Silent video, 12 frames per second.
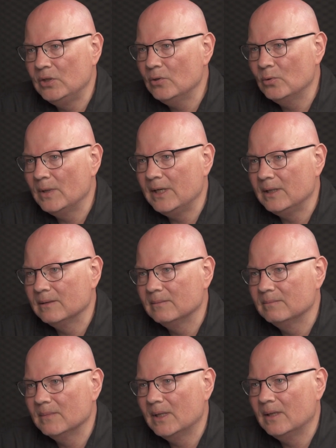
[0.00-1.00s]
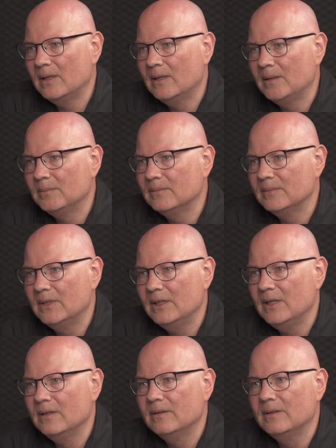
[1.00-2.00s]
Ukraine.
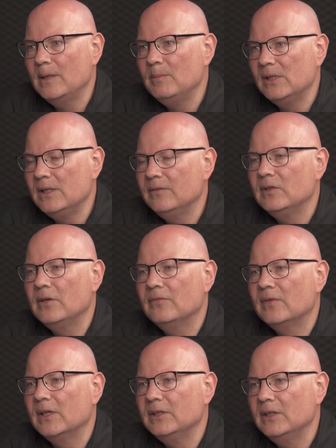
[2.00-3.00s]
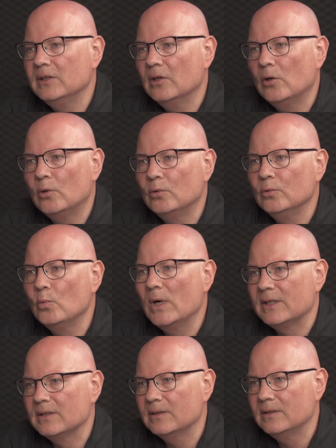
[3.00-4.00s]
They believe they're fighting the whole
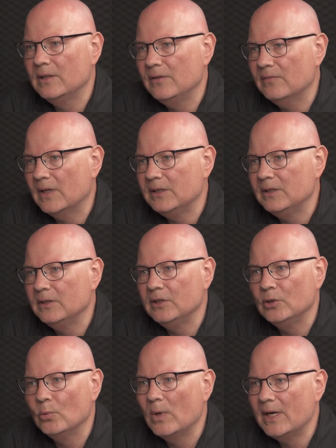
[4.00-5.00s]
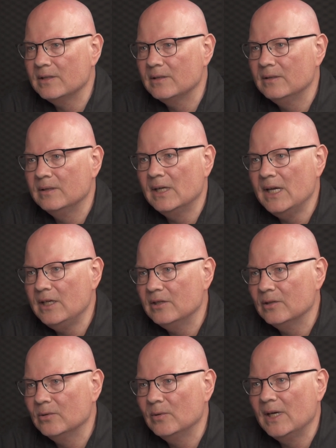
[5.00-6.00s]
West. They're fighting the U.S.,
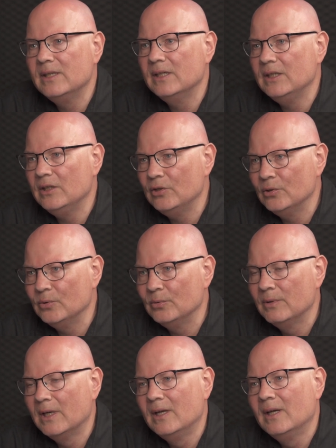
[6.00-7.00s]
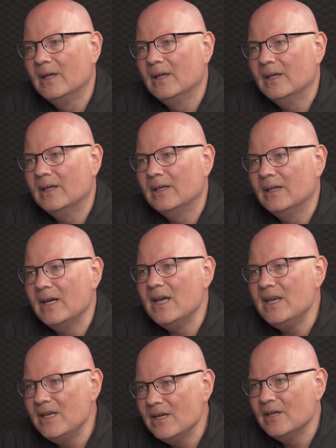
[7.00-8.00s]
NATO, and the EU
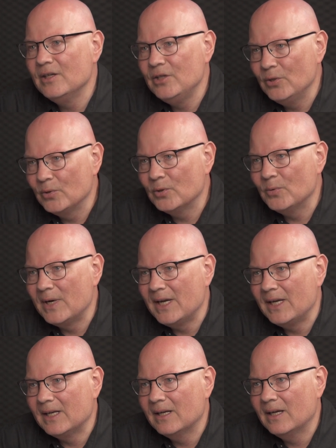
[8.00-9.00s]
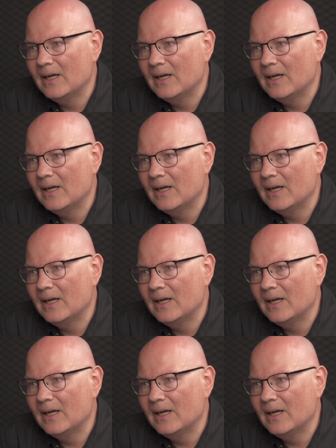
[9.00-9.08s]
in Ukraine.